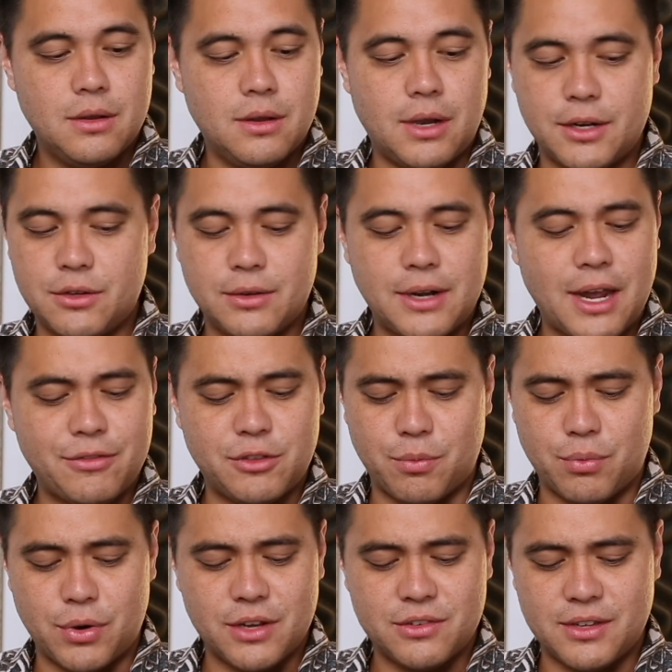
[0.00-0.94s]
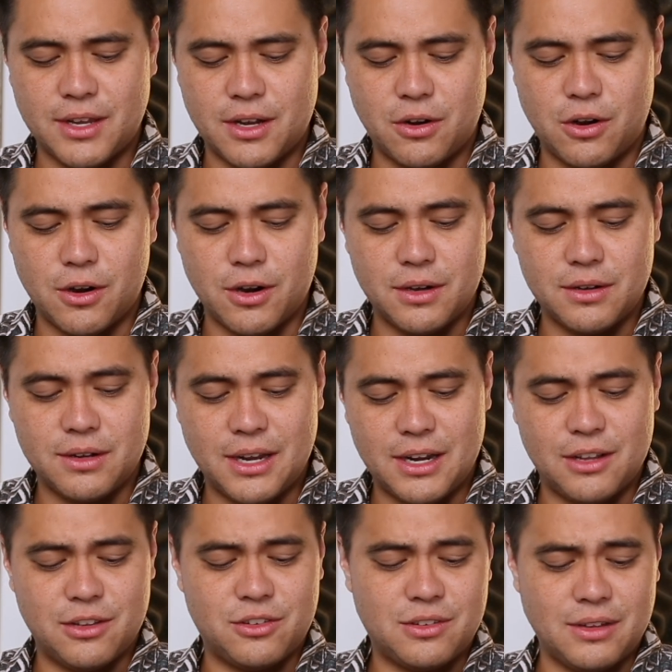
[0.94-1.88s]
I don't have to press that hard.
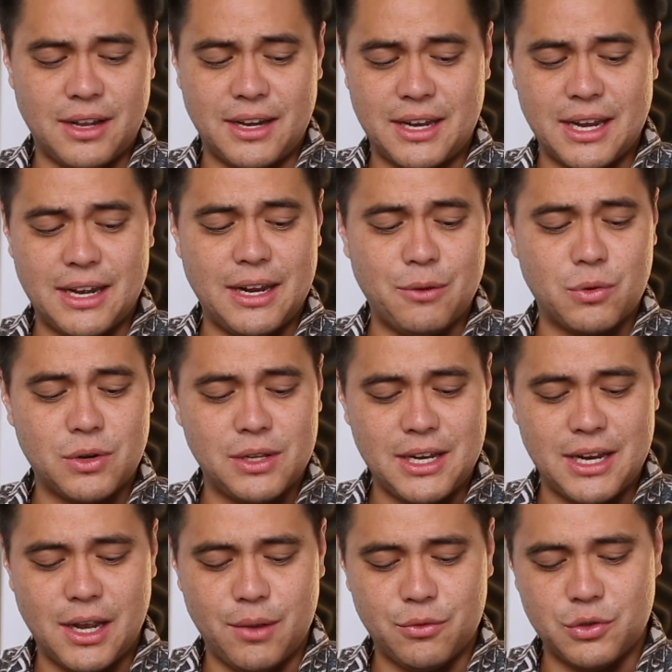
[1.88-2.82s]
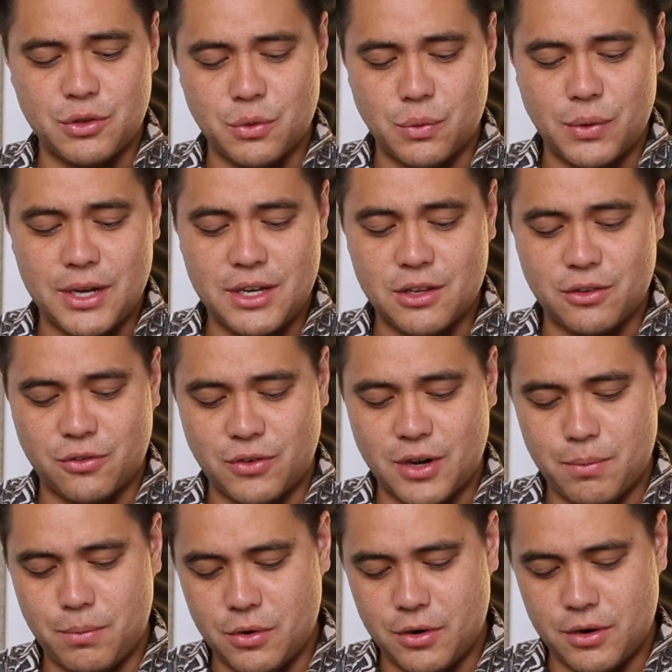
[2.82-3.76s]
And it's, again, it really helps with the radius
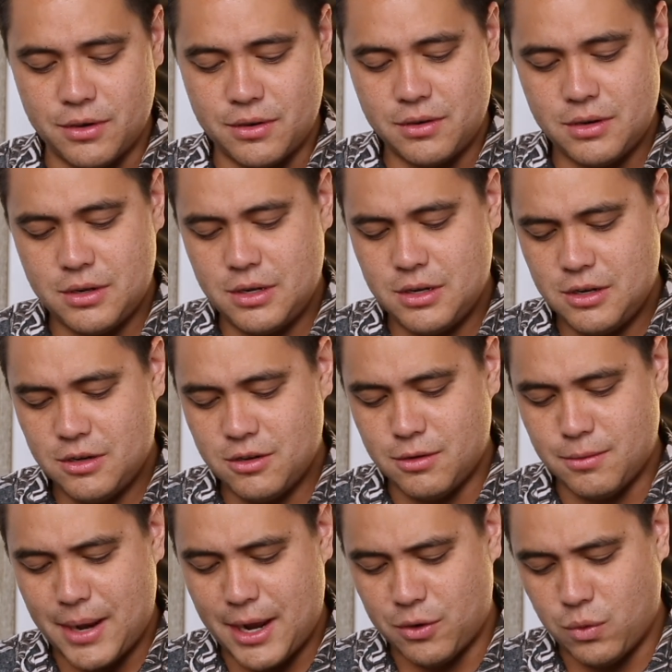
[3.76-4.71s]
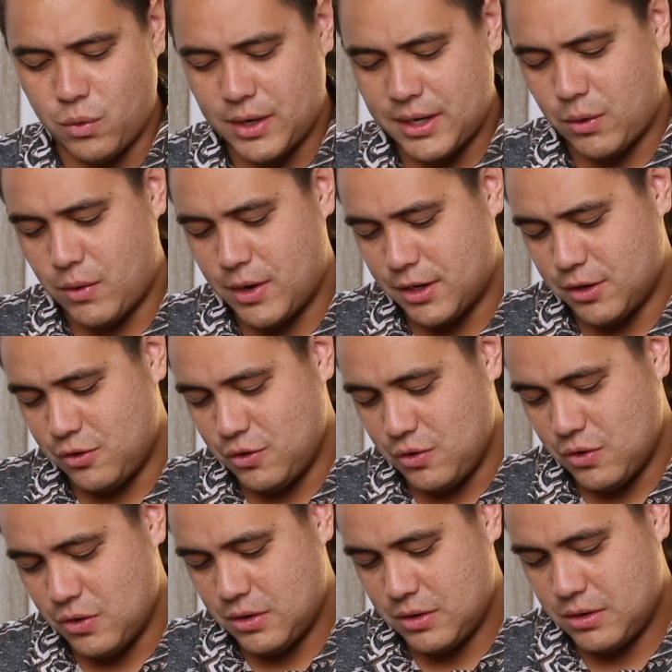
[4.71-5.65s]
fretboard, no matter what I want to
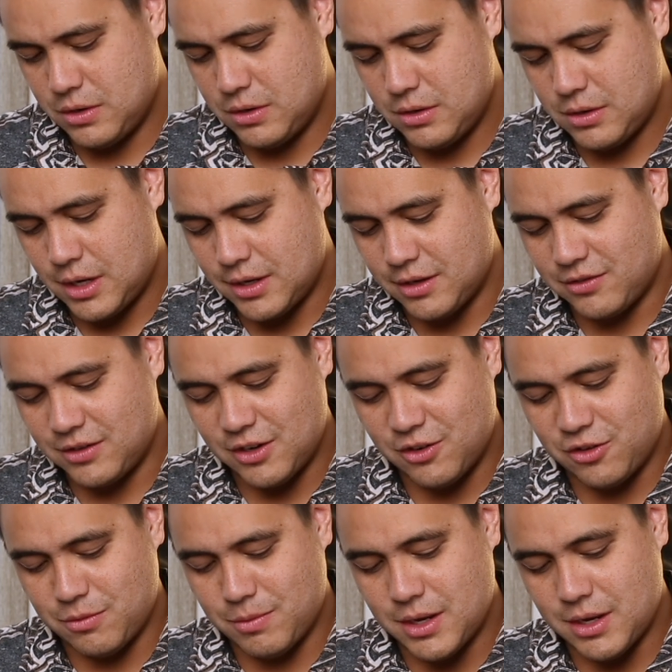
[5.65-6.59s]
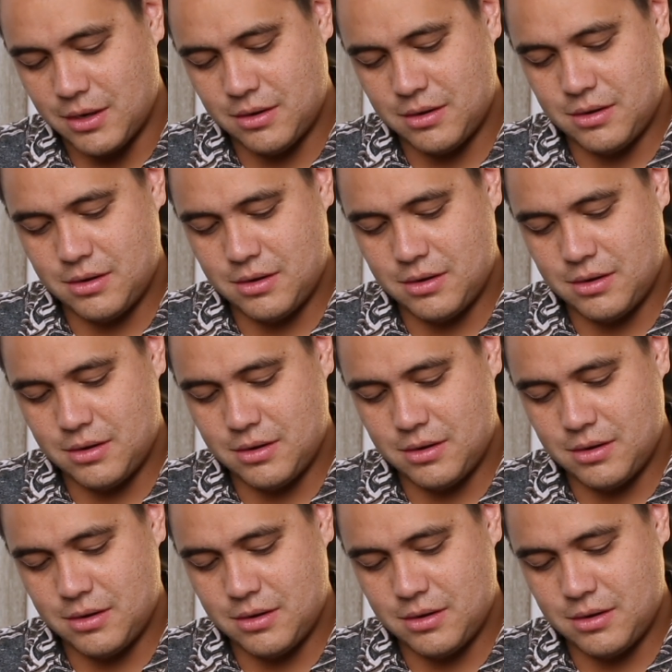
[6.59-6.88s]
do on this instrument.